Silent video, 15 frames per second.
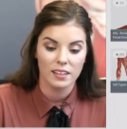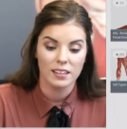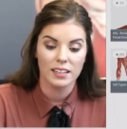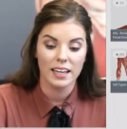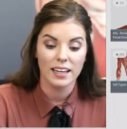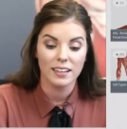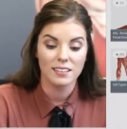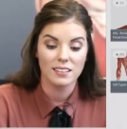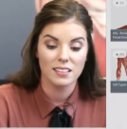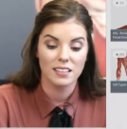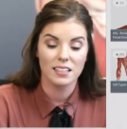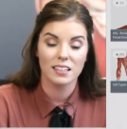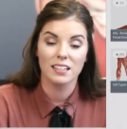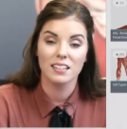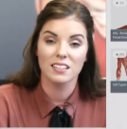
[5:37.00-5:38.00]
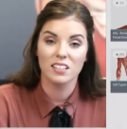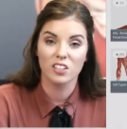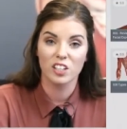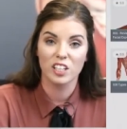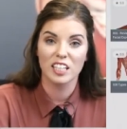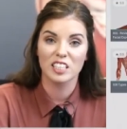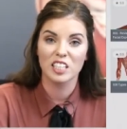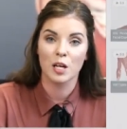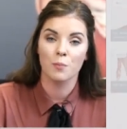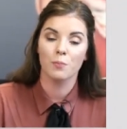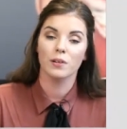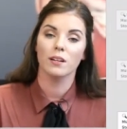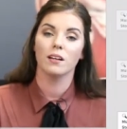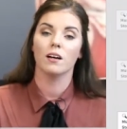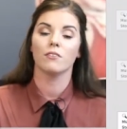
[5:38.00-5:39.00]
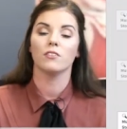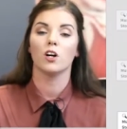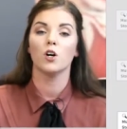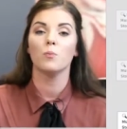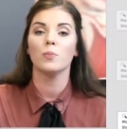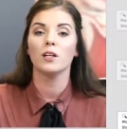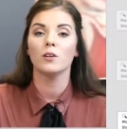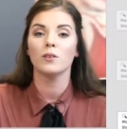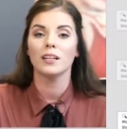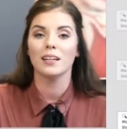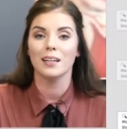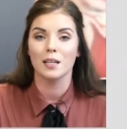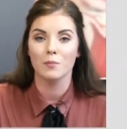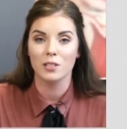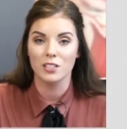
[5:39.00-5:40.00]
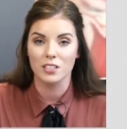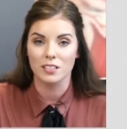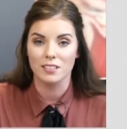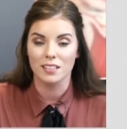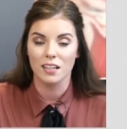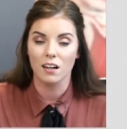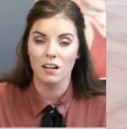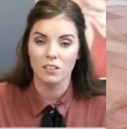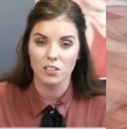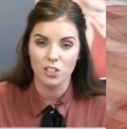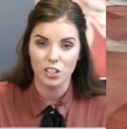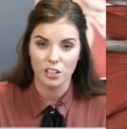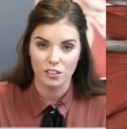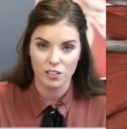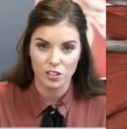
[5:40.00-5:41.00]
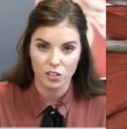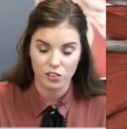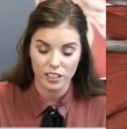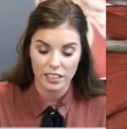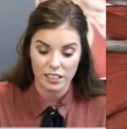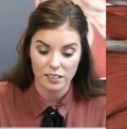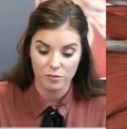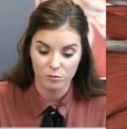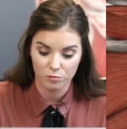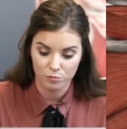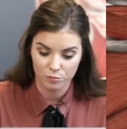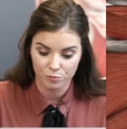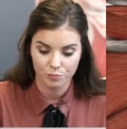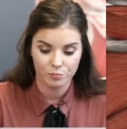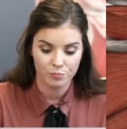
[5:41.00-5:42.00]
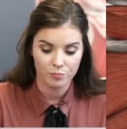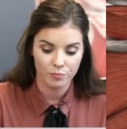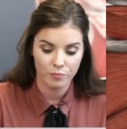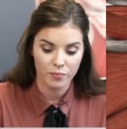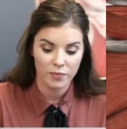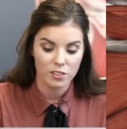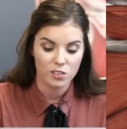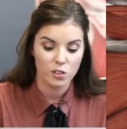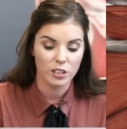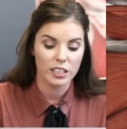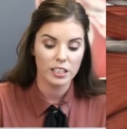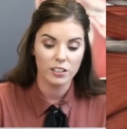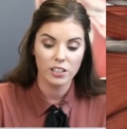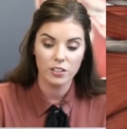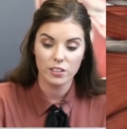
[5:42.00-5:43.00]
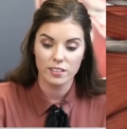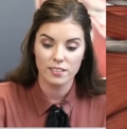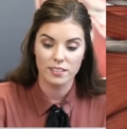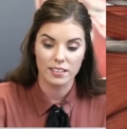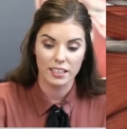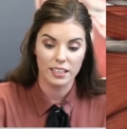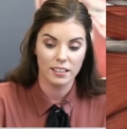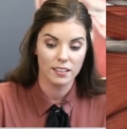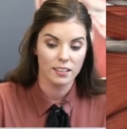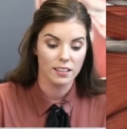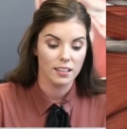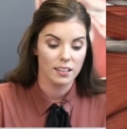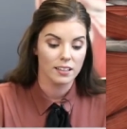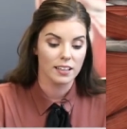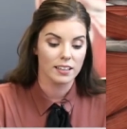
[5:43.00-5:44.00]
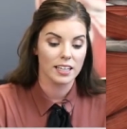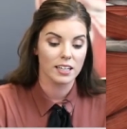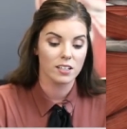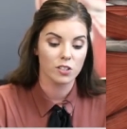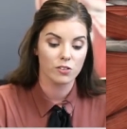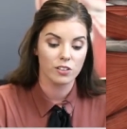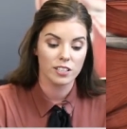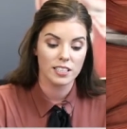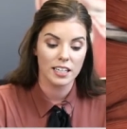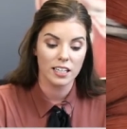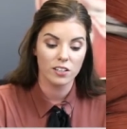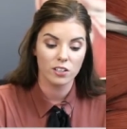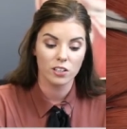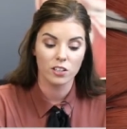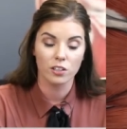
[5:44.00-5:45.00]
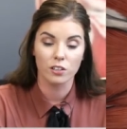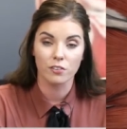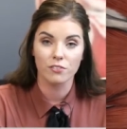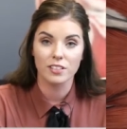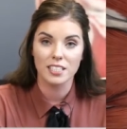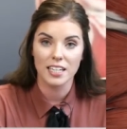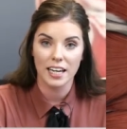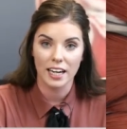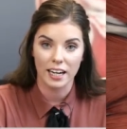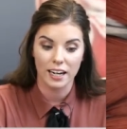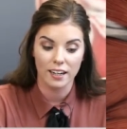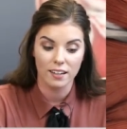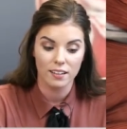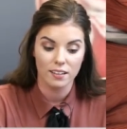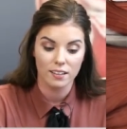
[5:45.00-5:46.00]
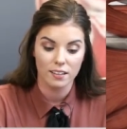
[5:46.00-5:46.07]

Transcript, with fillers: Next is a good example of uploading images onto your screen. So here you can see that there is a rotator cuff tear